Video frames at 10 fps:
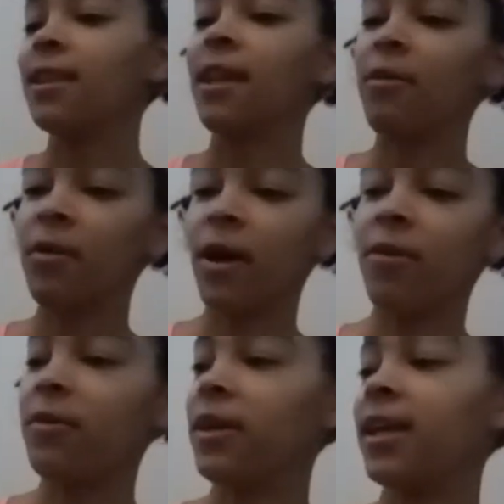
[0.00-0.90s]
Love her
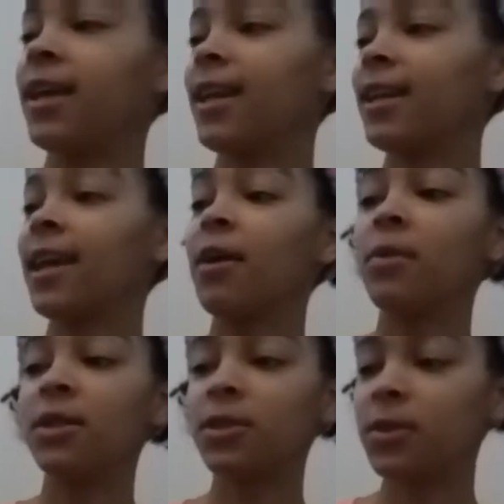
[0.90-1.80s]
outfit. Again, can't
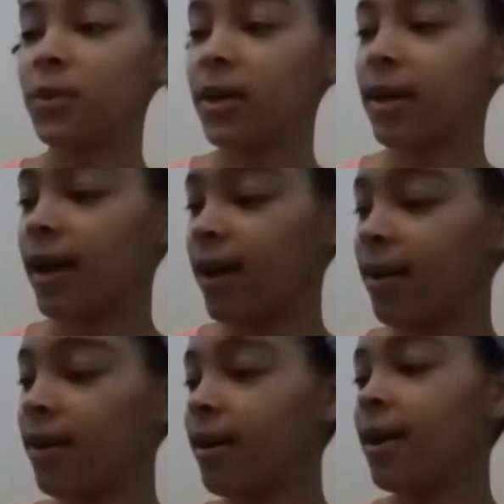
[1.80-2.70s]
wait to do her
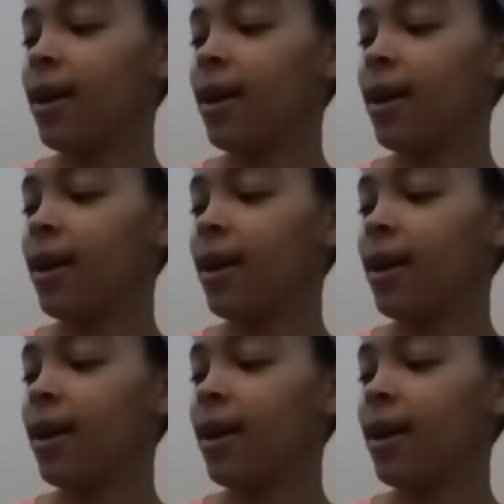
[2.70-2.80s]
hair